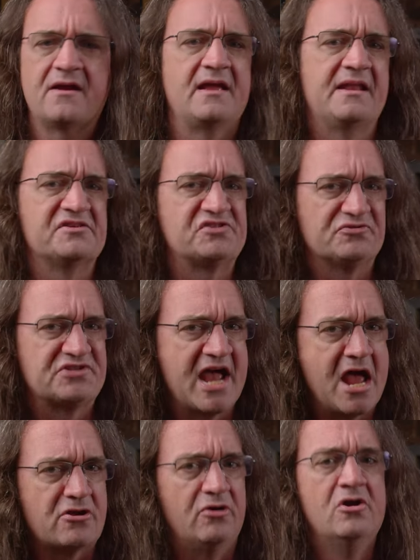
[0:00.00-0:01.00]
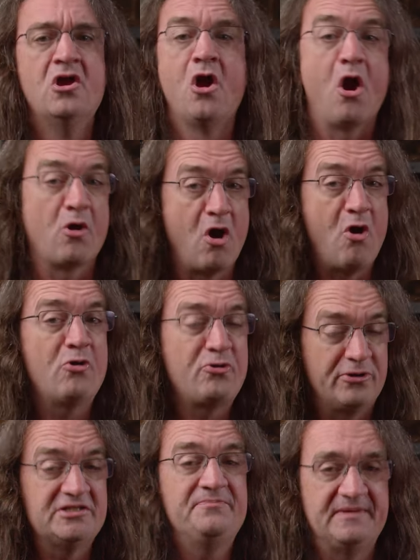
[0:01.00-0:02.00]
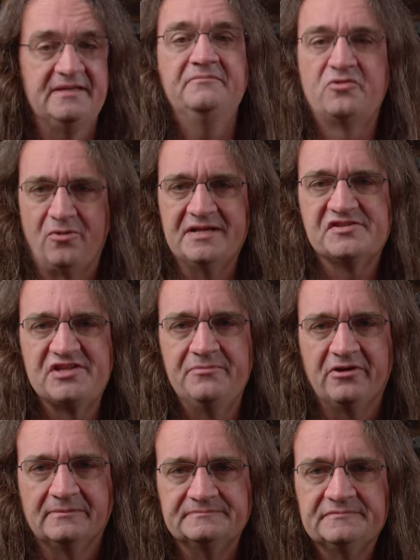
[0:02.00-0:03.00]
and a Soldano are all going to be quite similar.